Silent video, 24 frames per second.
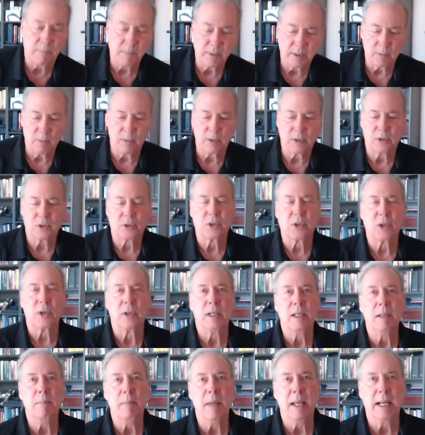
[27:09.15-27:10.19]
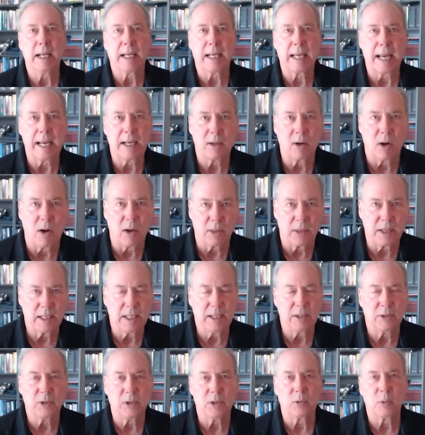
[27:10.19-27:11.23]
but would certainly mitigate all the
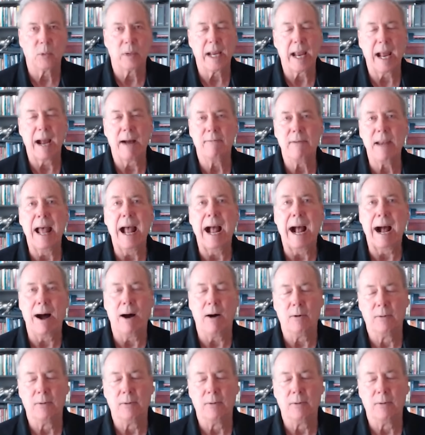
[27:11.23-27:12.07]
issues we have now.